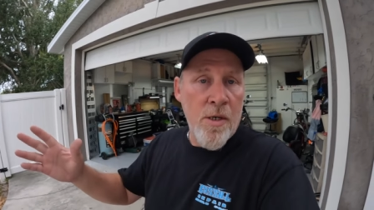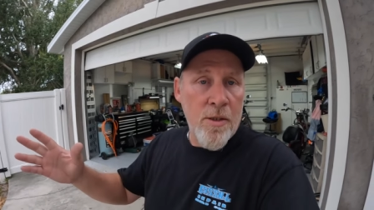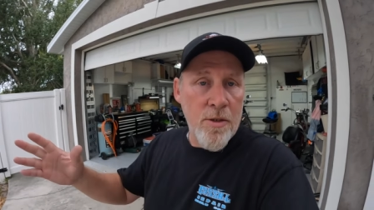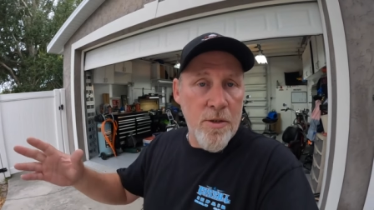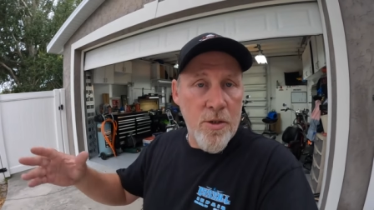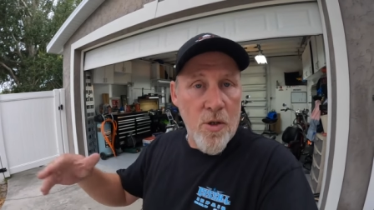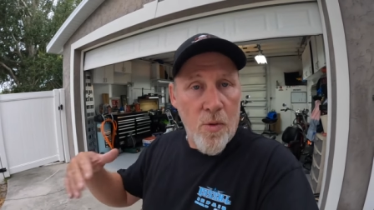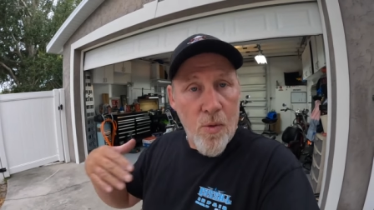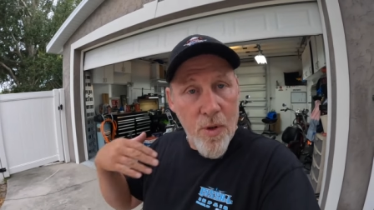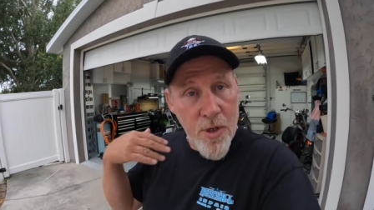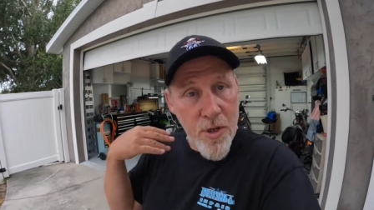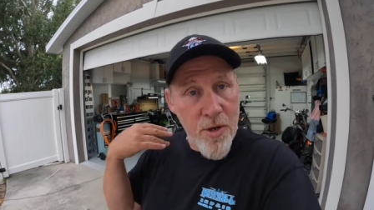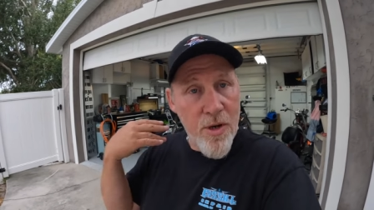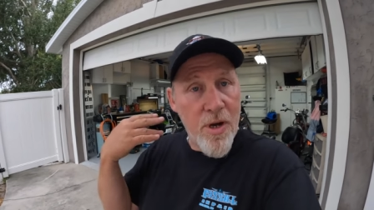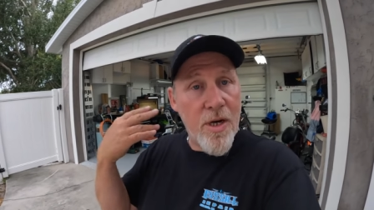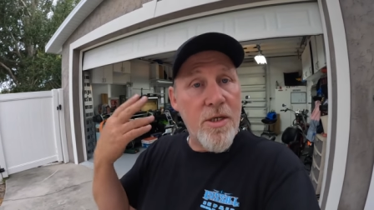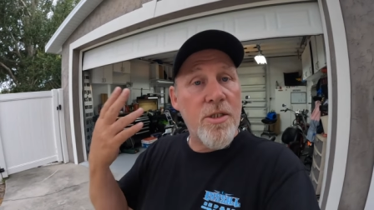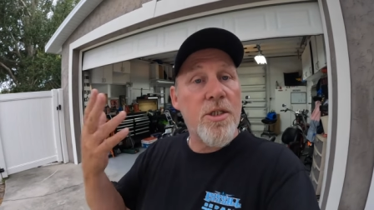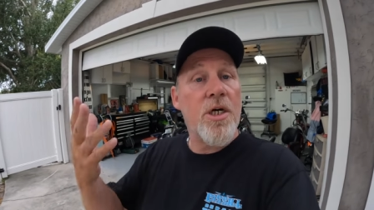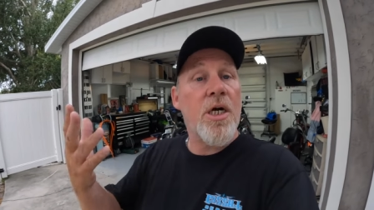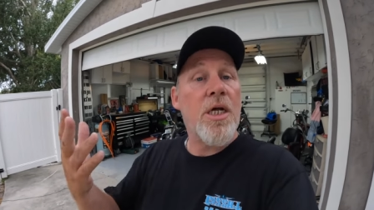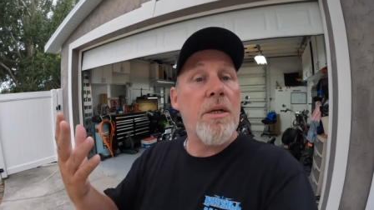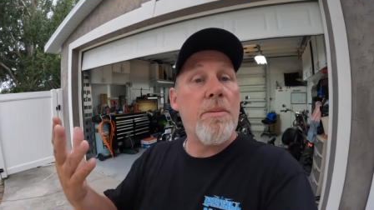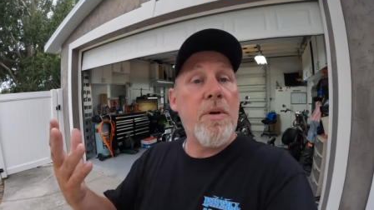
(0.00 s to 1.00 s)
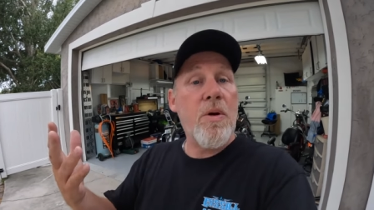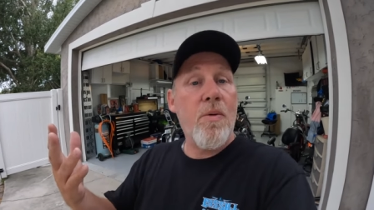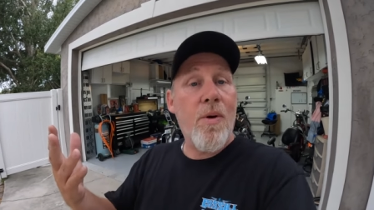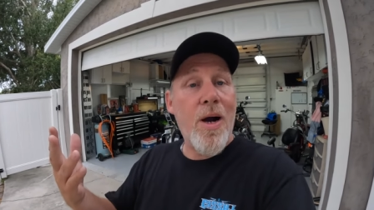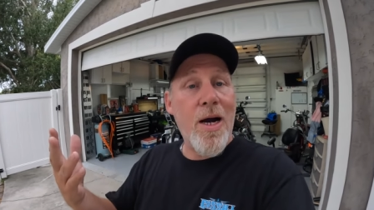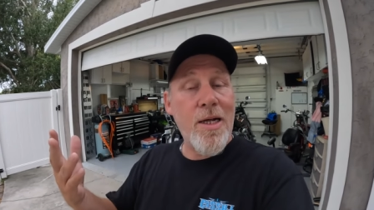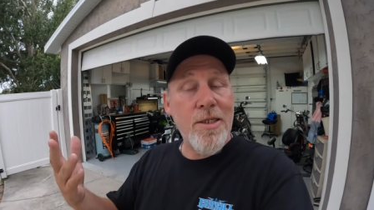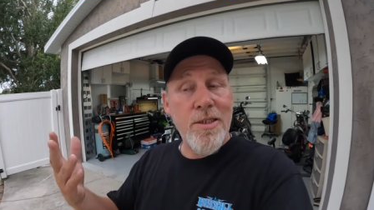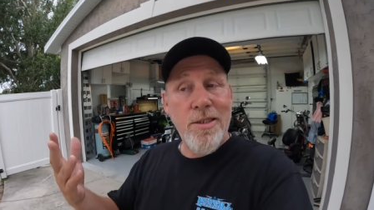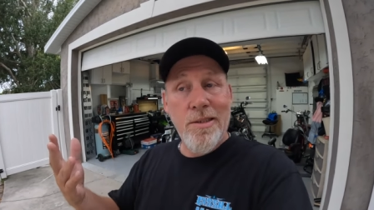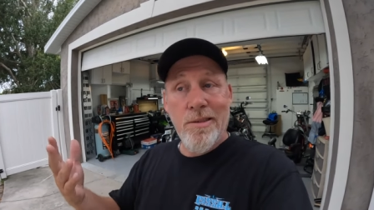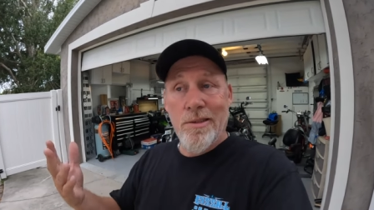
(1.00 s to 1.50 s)
So what you guys are going to be
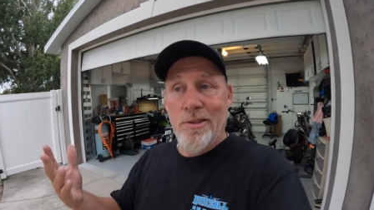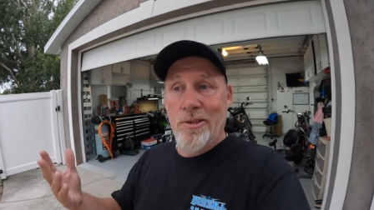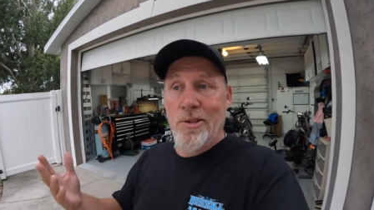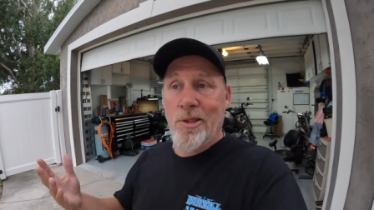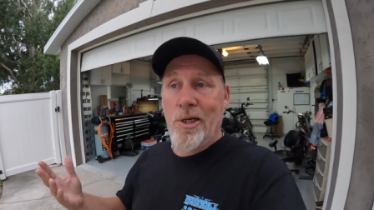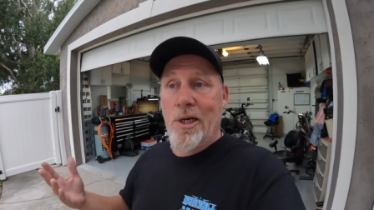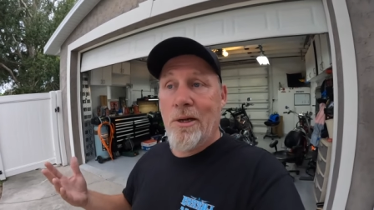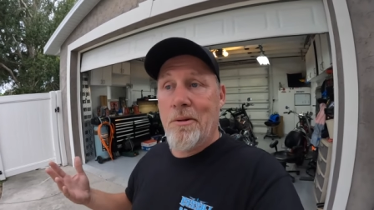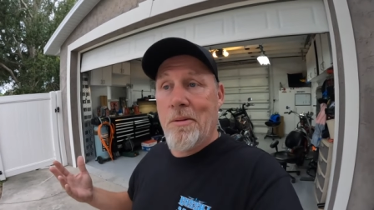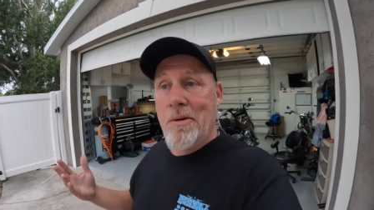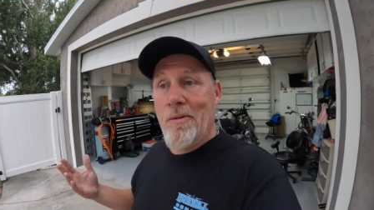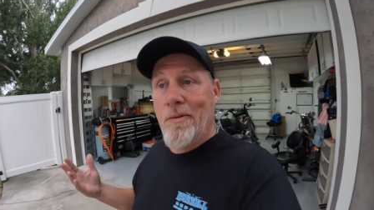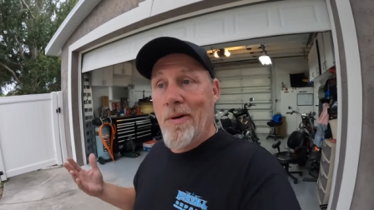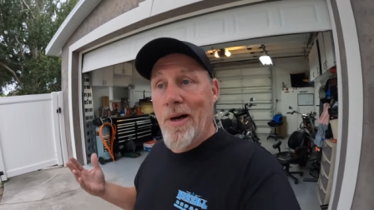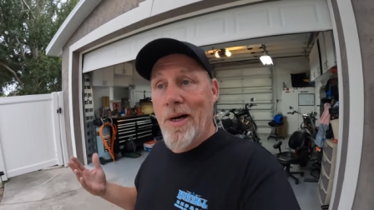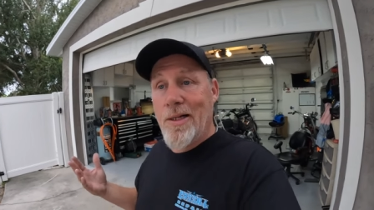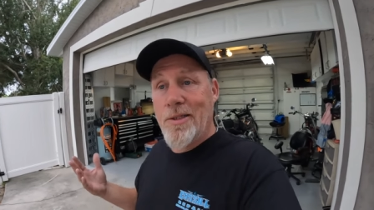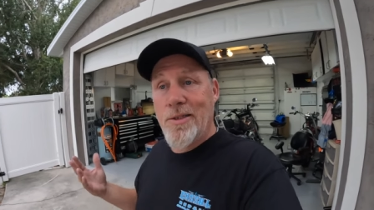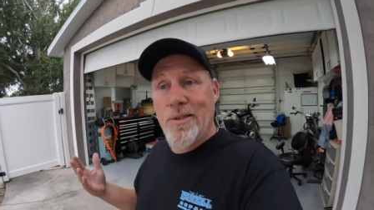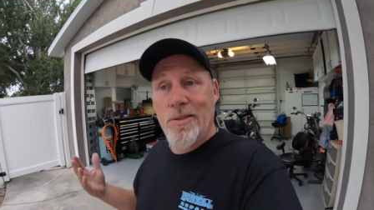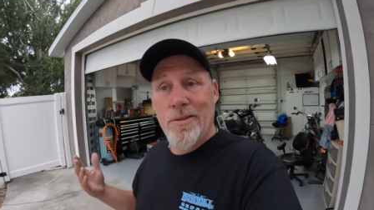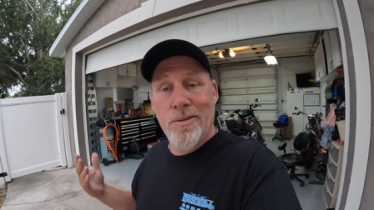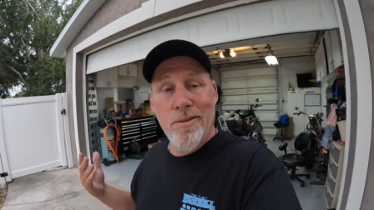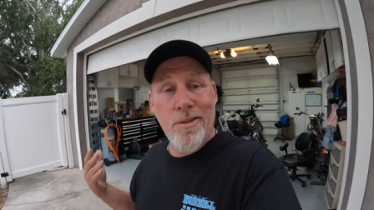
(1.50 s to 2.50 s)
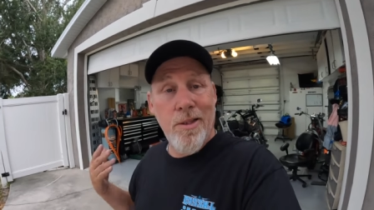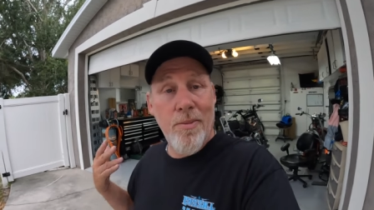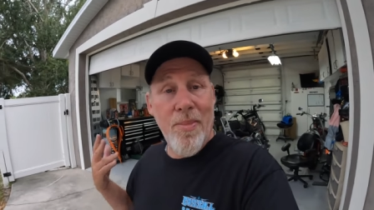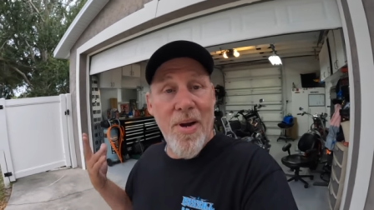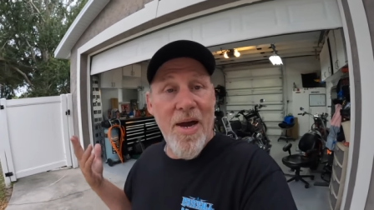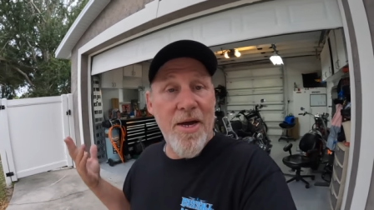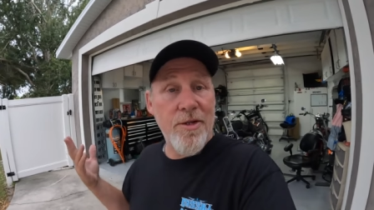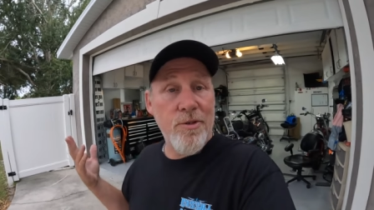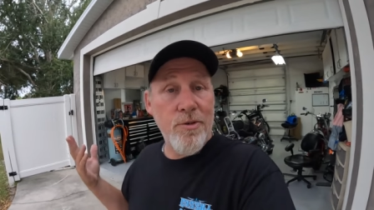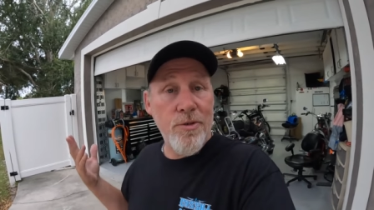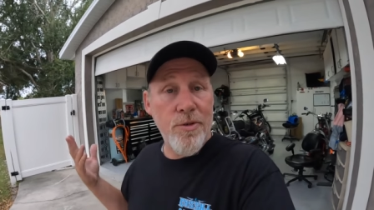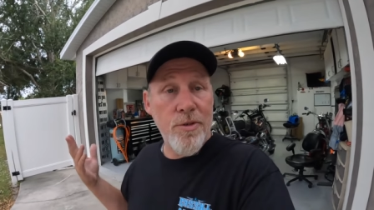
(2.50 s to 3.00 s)
watching is you're going to be watching the
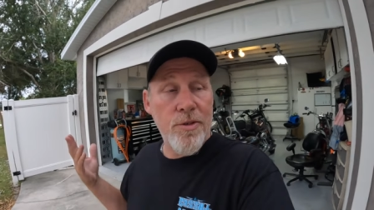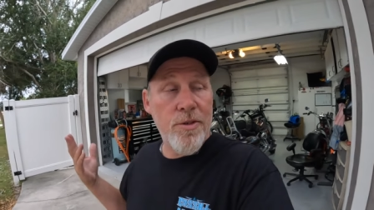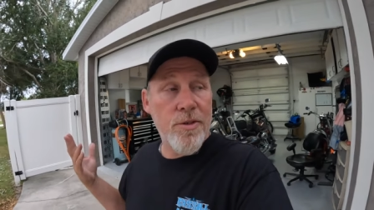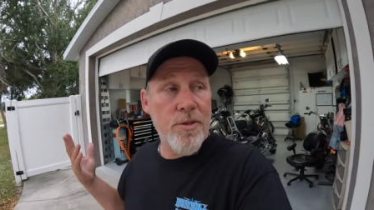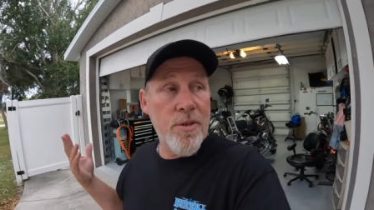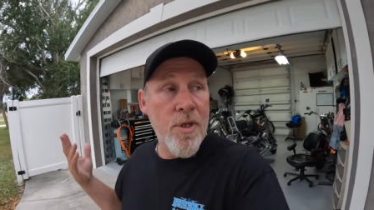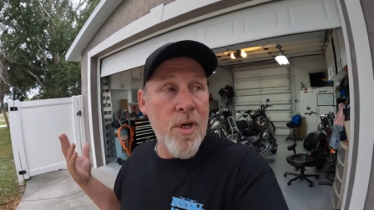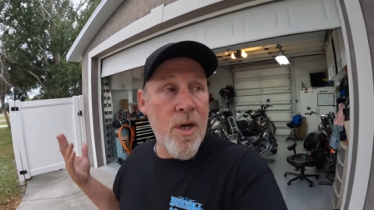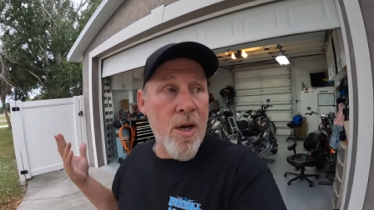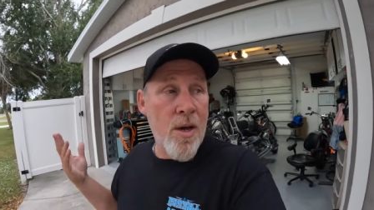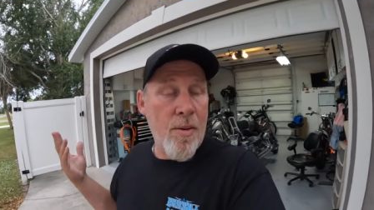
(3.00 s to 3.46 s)
Badgers,